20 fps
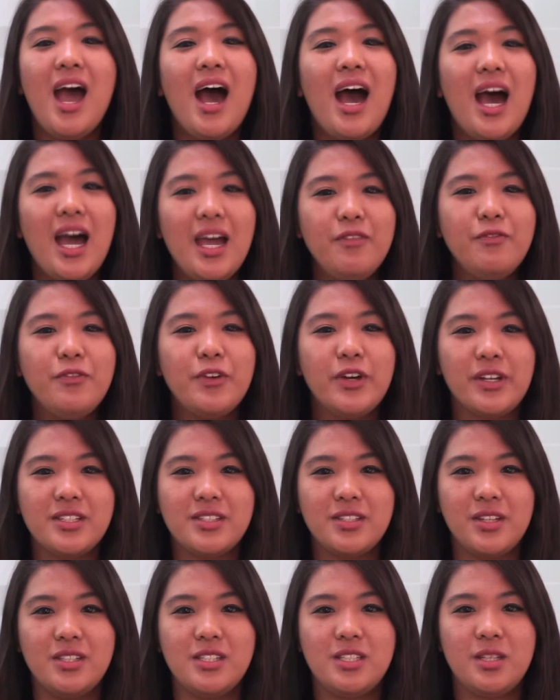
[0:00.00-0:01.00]
I
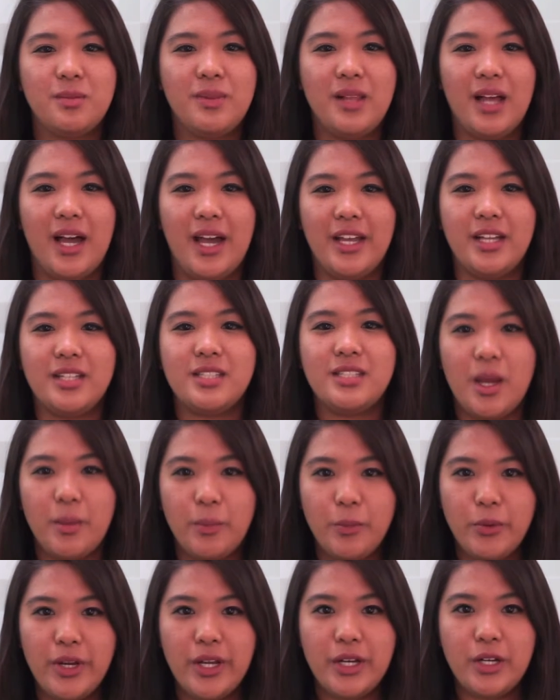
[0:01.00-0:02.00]
focus on supplying
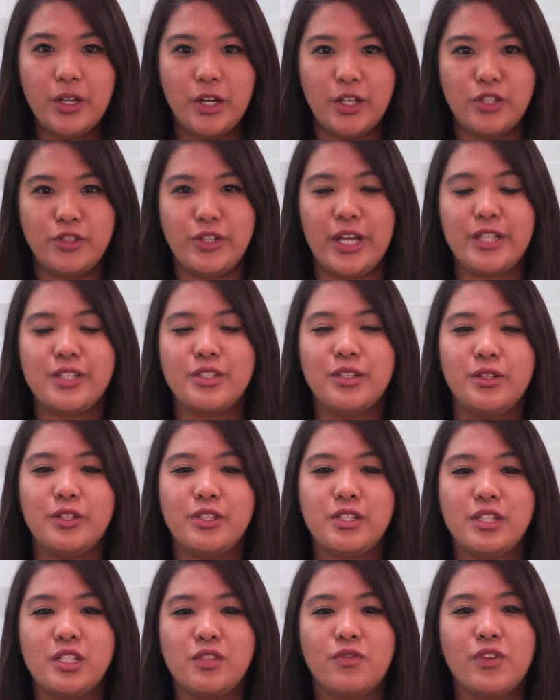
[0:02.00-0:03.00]
temporary and contract
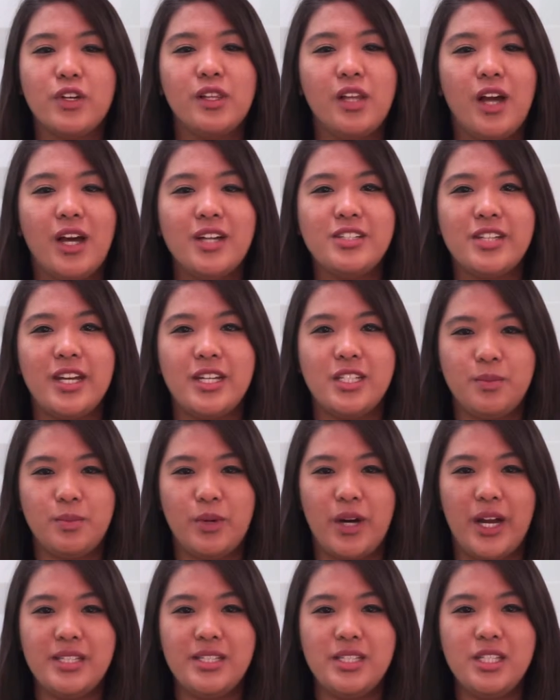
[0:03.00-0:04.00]
solutions for large
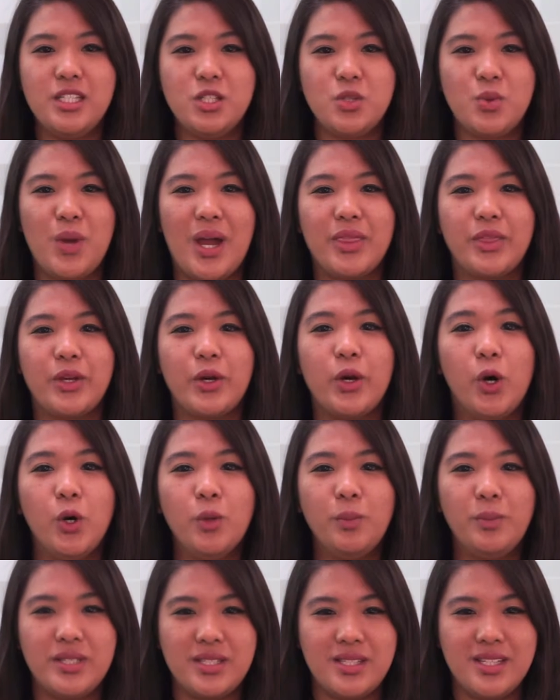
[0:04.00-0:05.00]
enterprises throughout their whole
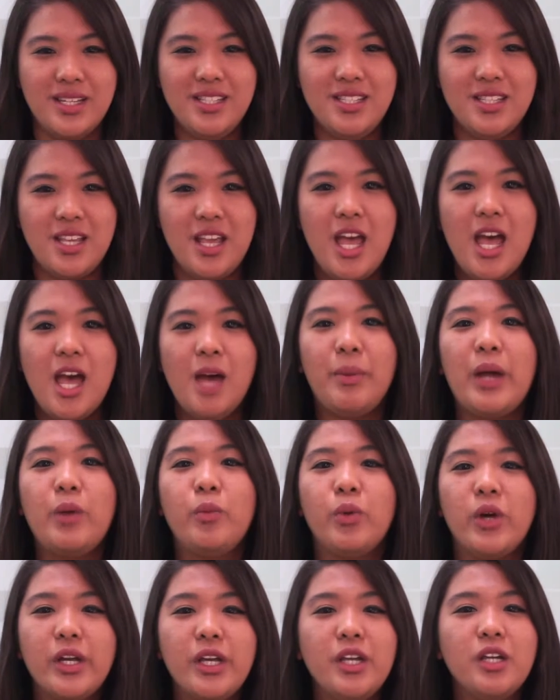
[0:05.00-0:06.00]
business by
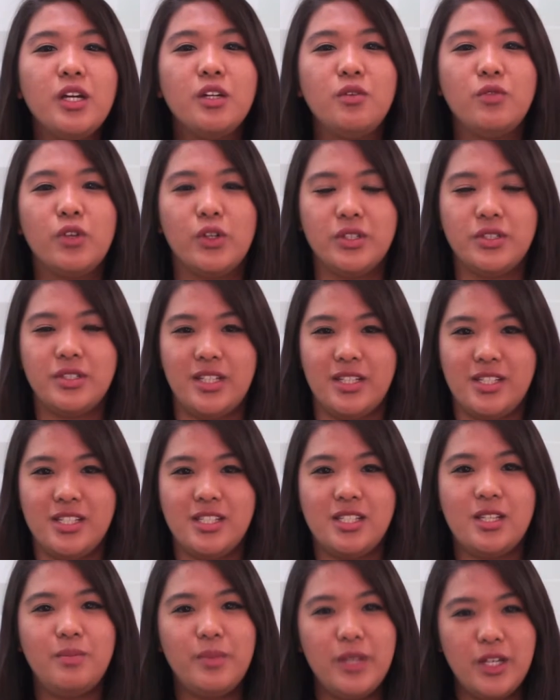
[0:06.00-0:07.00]
working on roles such
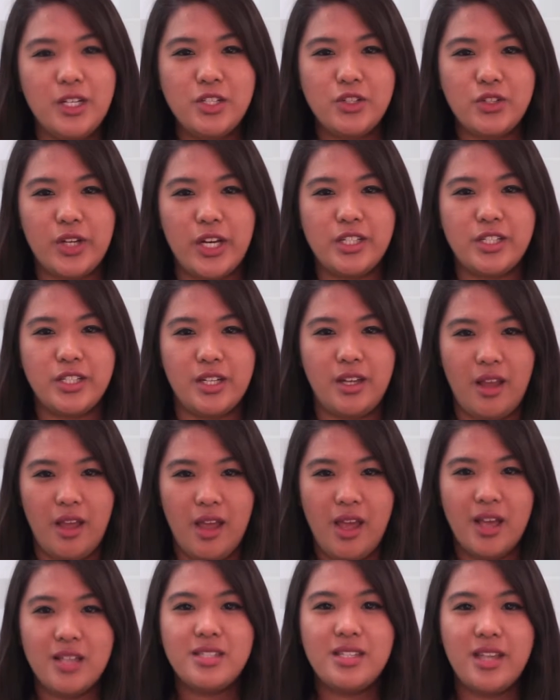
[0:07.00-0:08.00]
as administration,
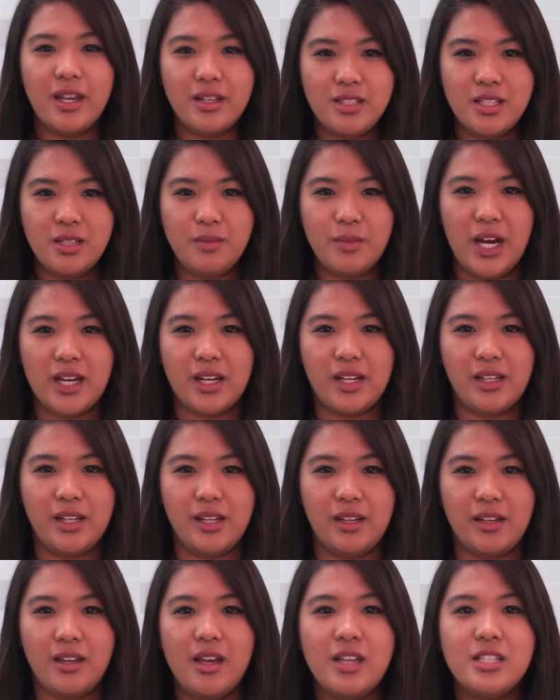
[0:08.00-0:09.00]
sales and
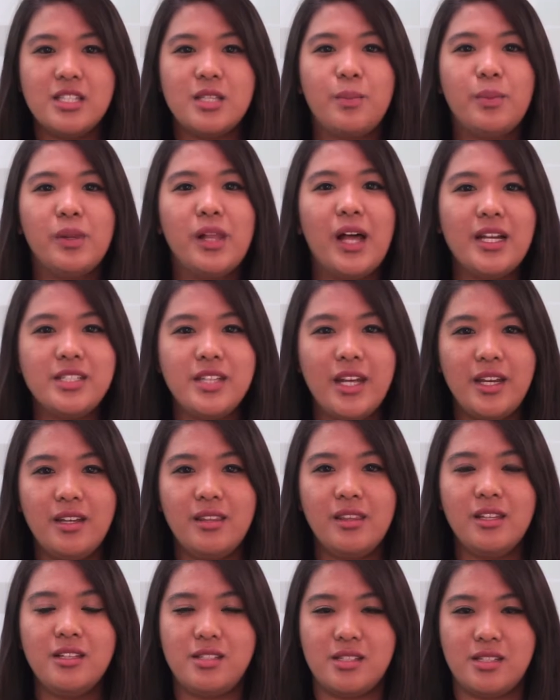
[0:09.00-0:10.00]
marketing, supply chain
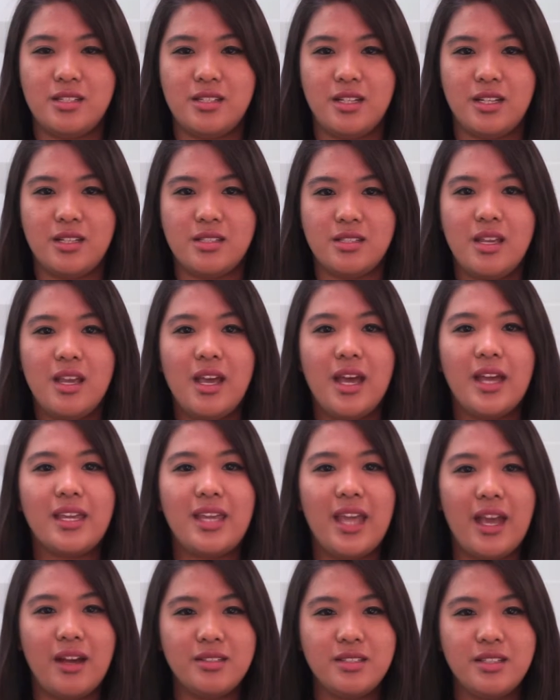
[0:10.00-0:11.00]
and logistics,
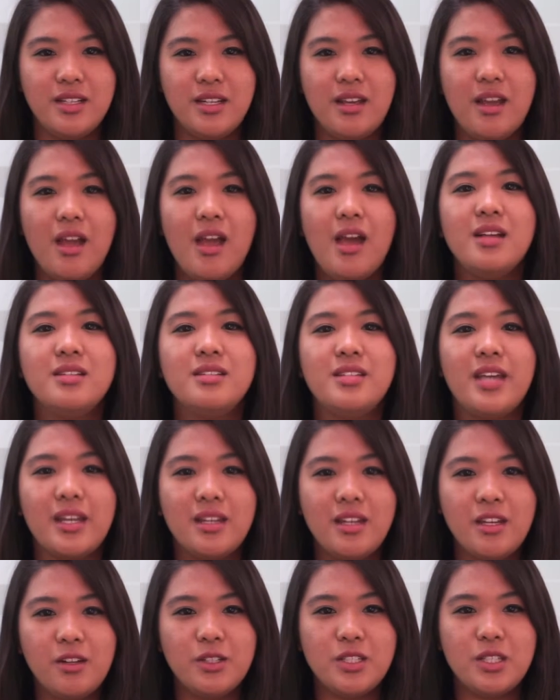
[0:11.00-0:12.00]
accounting,
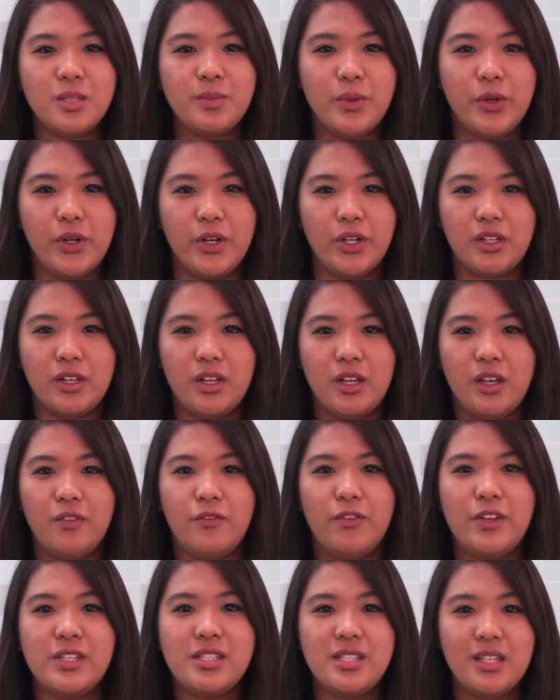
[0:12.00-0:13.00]
technical support,
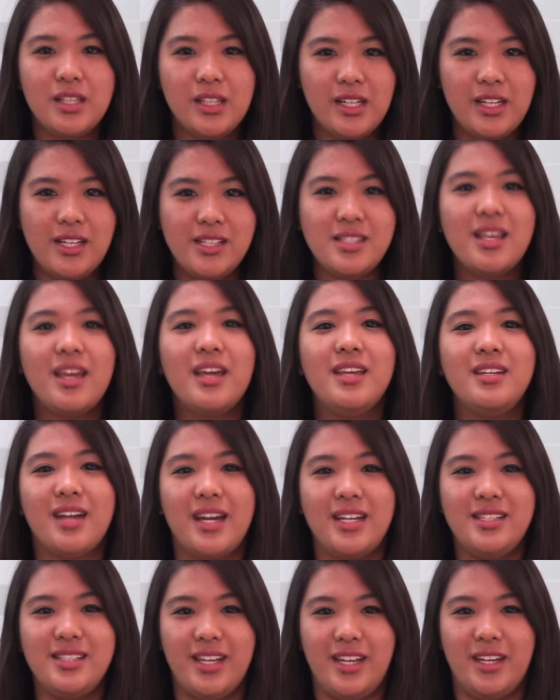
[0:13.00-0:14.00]
facilities, and
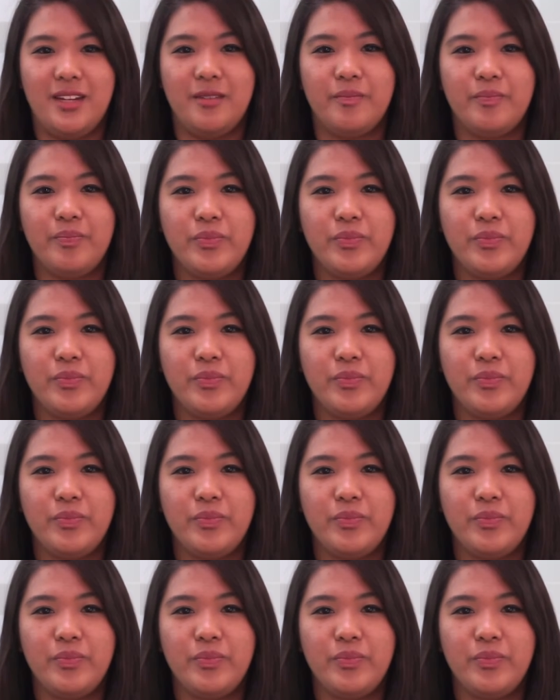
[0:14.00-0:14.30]
IT.